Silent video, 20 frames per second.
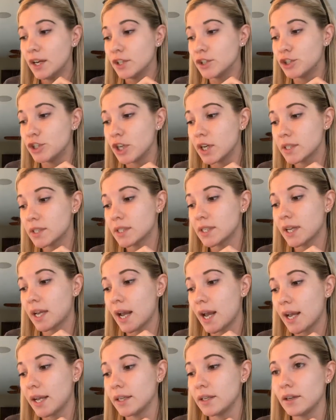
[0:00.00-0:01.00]
just to
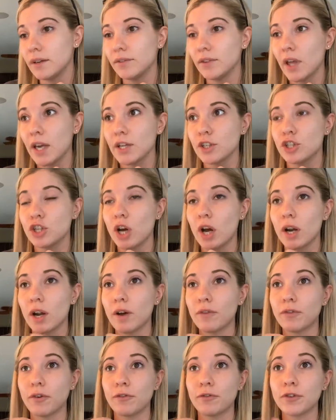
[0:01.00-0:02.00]
kind of like jot
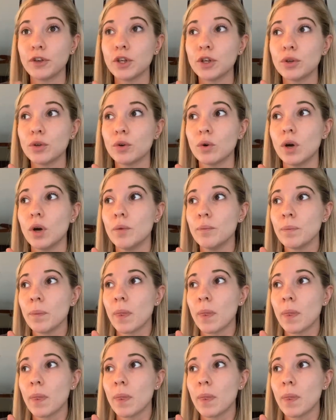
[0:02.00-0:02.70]
off a few,